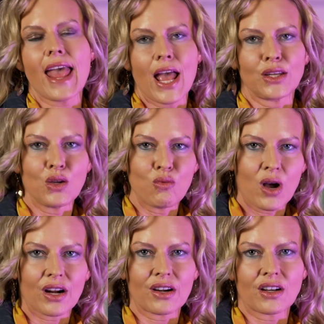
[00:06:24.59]
and you
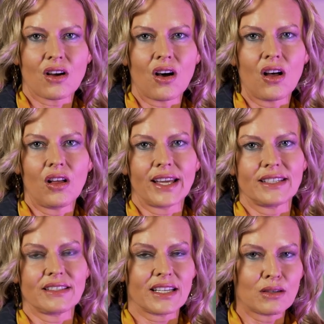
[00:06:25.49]
want her to call
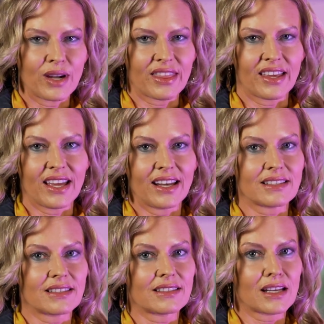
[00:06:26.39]
and deal with it and
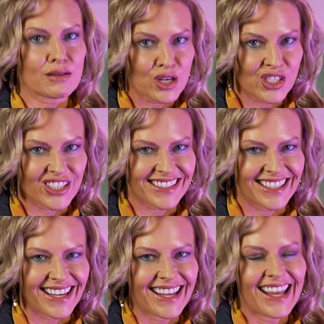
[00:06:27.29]
it's an
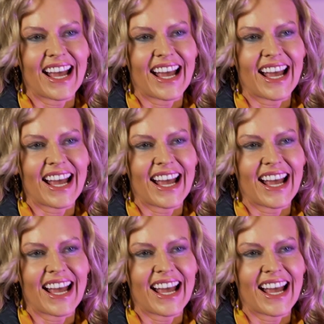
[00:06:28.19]
emergency.